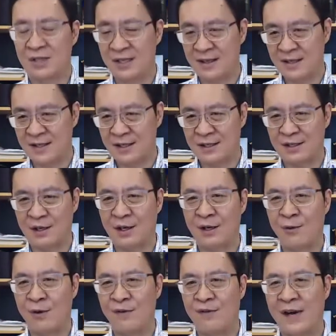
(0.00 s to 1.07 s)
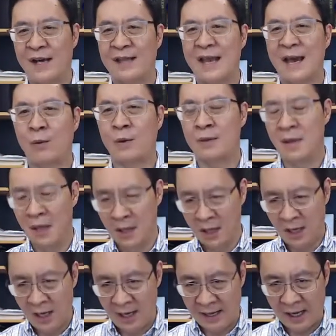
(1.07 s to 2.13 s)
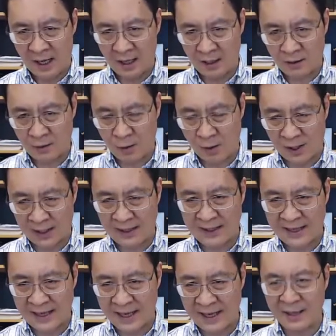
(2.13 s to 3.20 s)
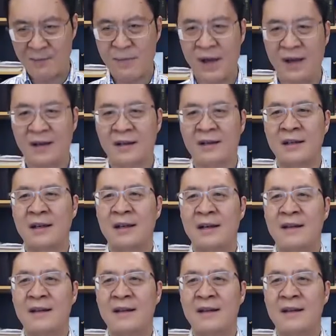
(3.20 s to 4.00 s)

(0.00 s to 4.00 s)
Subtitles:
In this study, we find that when air quality getting better,